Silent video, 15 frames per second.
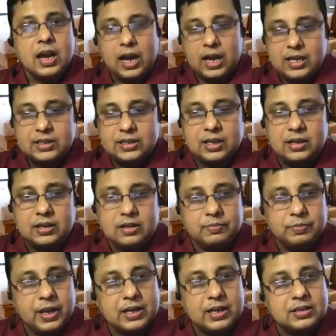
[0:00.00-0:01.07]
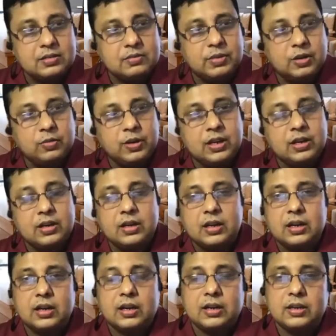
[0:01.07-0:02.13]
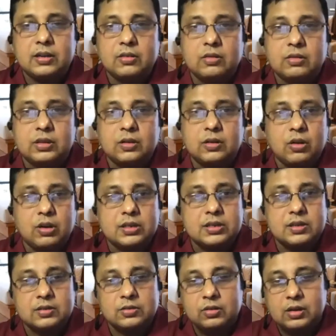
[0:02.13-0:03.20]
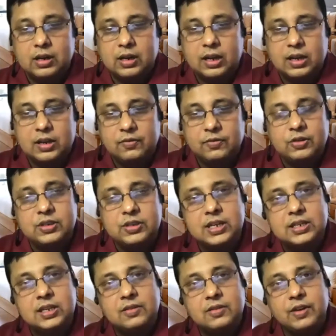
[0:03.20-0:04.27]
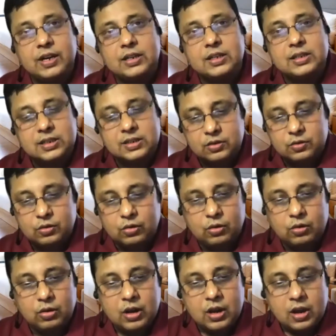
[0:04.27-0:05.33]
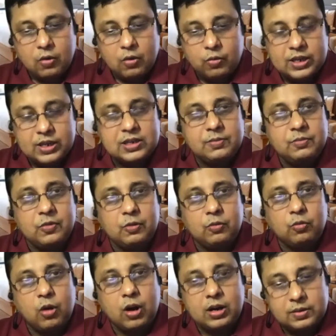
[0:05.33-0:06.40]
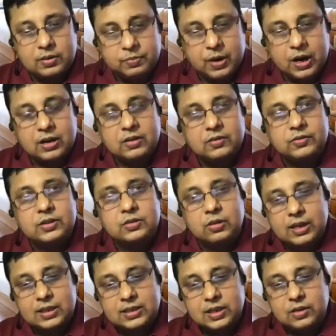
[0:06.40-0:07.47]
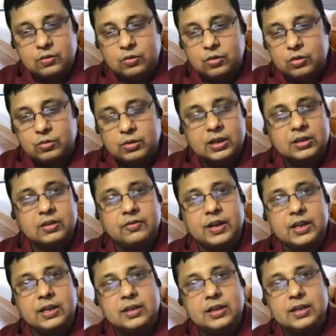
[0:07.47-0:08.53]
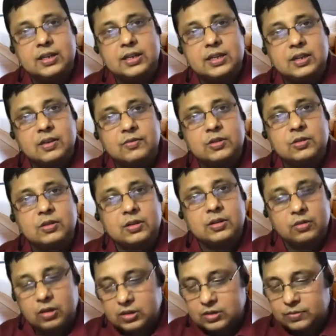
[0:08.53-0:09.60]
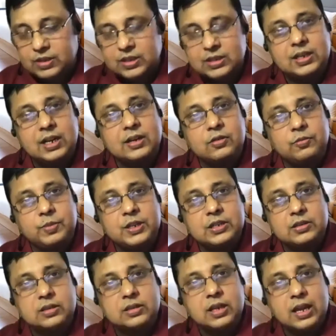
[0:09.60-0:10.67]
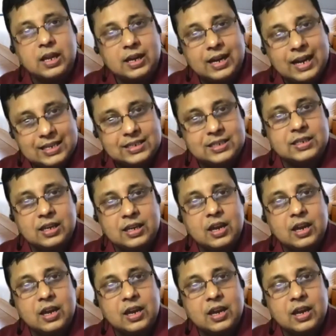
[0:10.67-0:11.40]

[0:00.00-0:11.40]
Is there a comparison between the costs? So if you're changing vendors, do you know what part of, so let's say you go to another vendor and he gives you a cost which is 10 rupees less,